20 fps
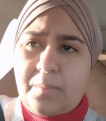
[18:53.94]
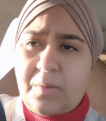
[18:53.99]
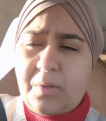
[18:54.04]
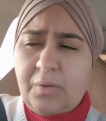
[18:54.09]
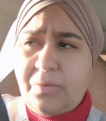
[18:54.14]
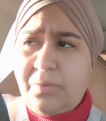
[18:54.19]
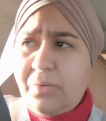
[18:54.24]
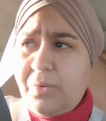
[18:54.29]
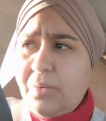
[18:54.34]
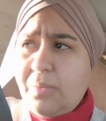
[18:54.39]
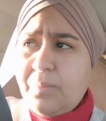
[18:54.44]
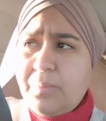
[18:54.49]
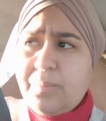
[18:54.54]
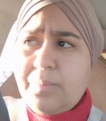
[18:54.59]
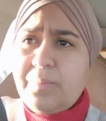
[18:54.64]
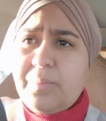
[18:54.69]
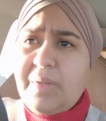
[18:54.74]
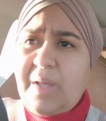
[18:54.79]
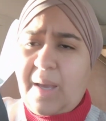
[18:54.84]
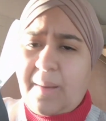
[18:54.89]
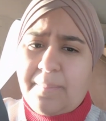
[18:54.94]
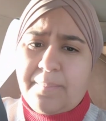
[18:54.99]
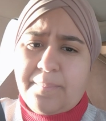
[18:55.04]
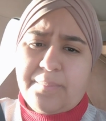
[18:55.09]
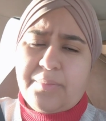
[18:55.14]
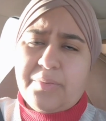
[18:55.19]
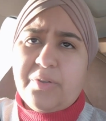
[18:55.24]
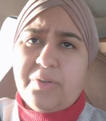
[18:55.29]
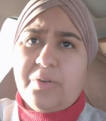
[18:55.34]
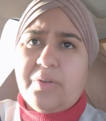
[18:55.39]
So yeah,
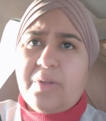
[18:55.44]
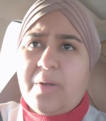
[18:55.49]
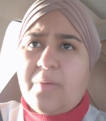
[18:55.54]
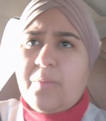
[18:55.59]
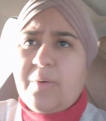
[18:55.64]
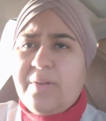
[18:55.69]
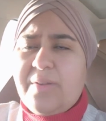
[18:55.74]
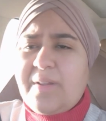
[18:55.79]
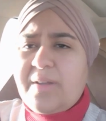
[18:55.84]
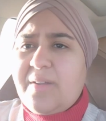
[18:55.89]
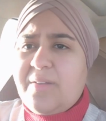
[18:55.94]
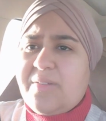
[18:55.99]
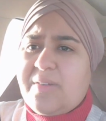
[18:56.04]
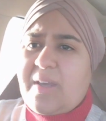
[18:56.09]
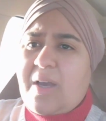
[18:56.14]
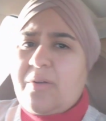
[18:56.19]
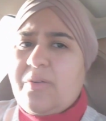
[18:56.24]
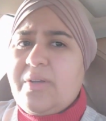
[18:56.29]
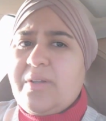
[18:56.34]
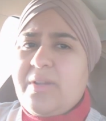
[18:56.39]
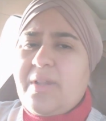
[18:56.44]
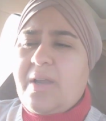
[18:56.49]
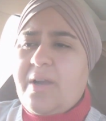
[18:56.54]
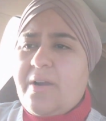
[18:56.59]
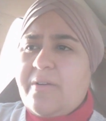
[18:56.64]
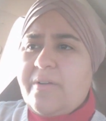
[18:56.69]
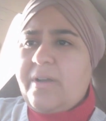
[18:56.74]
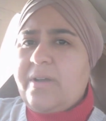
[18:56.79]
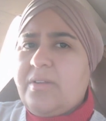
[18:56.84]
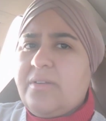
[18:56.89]
so the one thing is scouting the
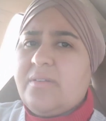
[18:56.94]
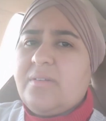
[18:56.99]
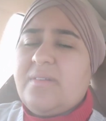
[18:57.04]
area.